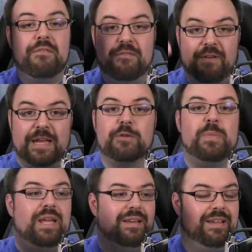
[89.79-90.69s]

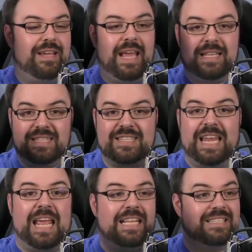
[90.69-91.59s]
Venkman and
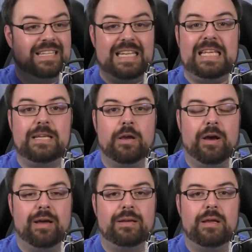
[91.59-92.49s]
Stantz and
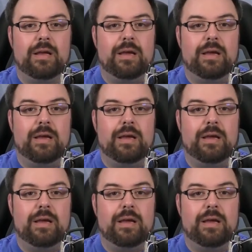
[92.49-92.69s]
Egon